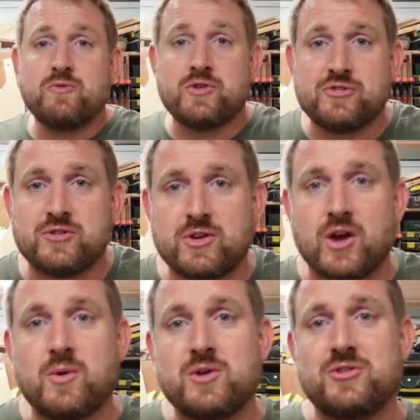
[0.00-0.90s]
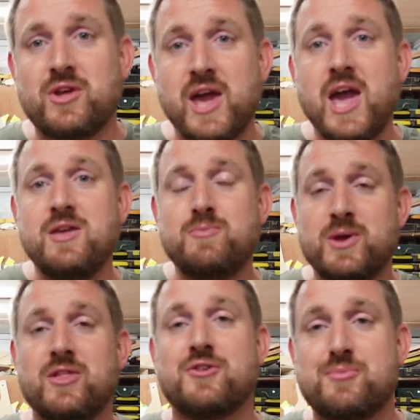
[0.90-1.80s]
this is a question I hate
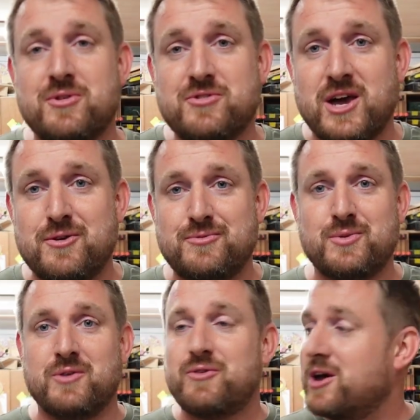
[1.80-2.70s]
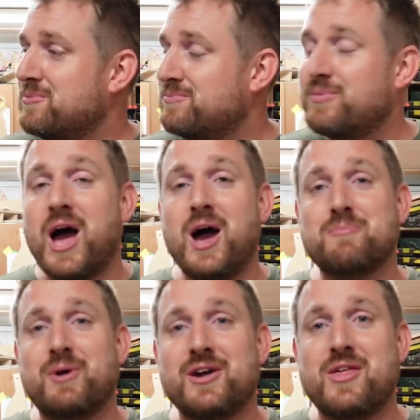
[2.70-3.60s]
being asked myself, if I'm
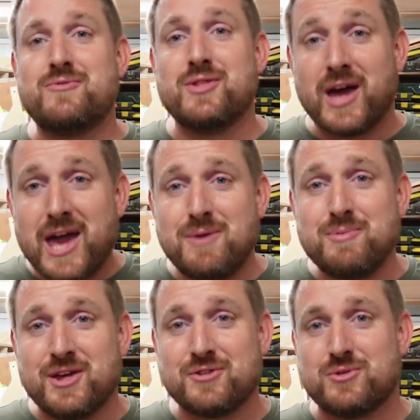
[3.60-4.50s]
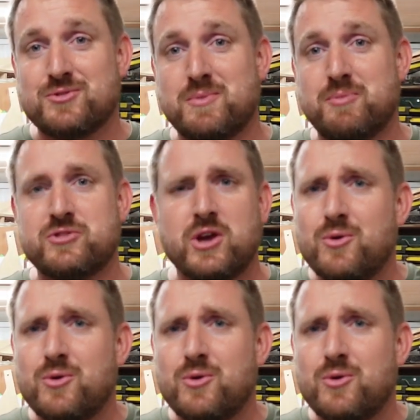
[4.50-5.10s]
buying anything, I hate being asked what's my budget.